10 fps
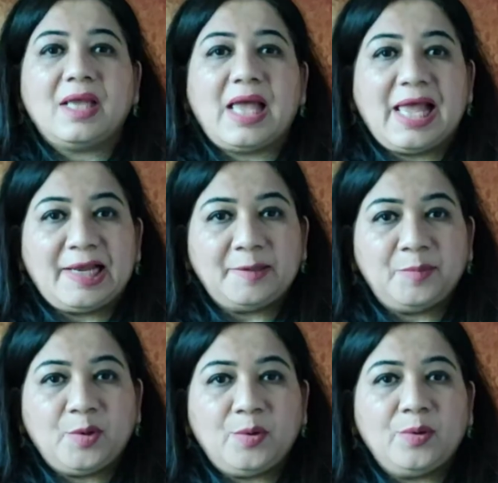
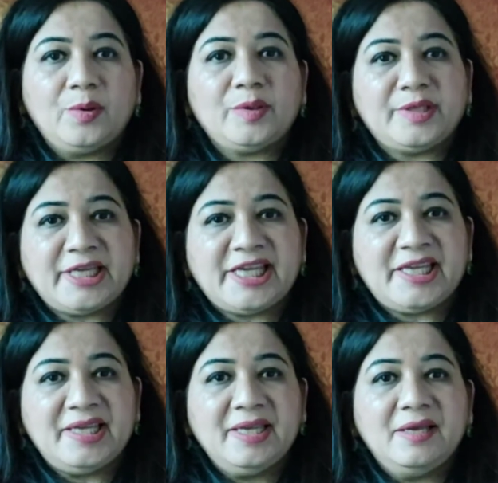Elbow,
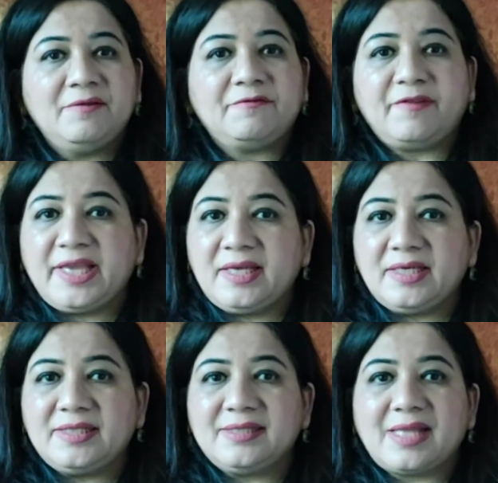knee,
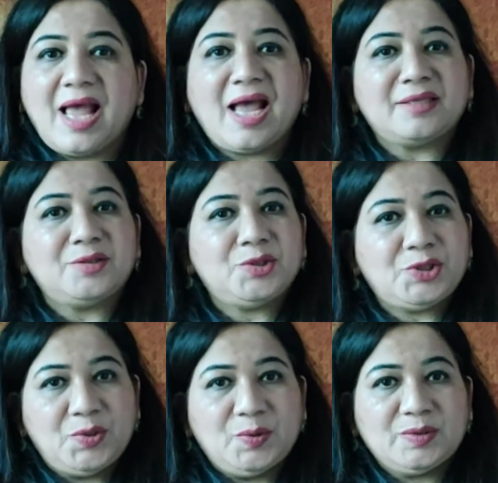fingers and
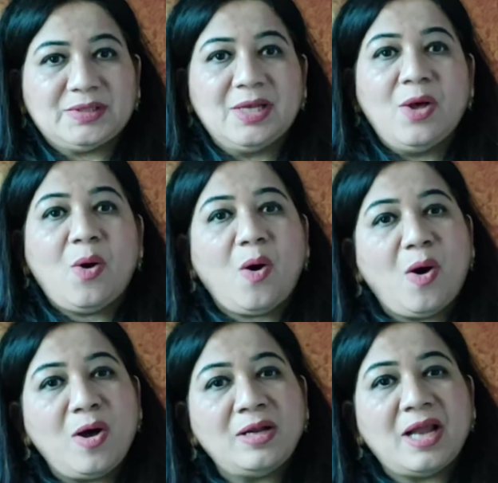toes
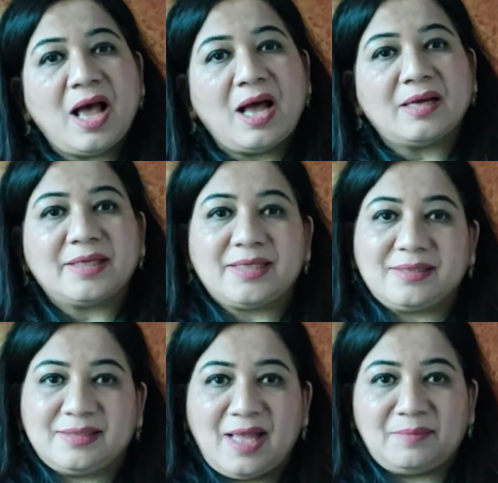all are
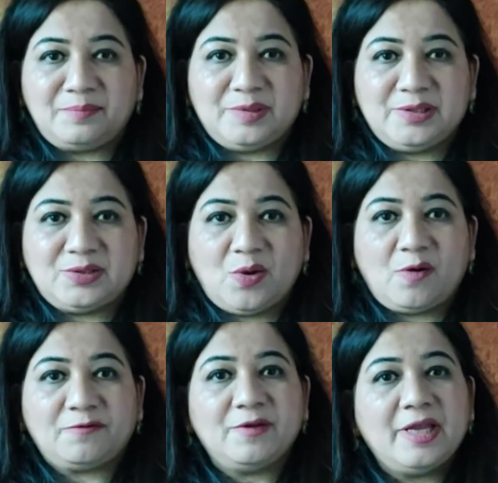examples
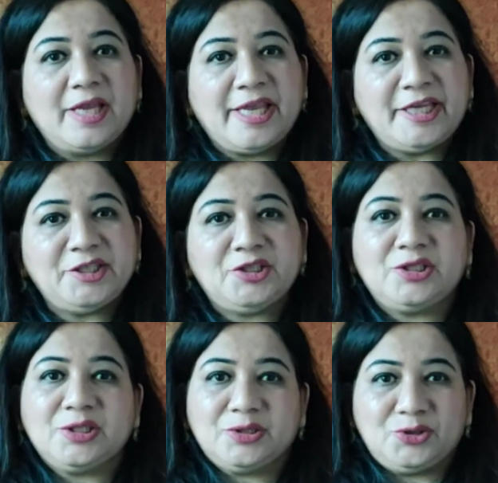of
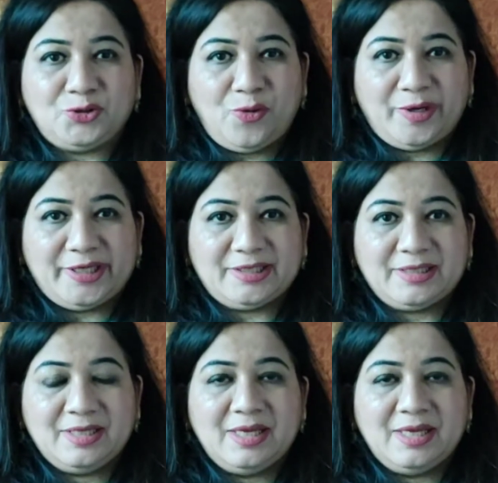hinge joint.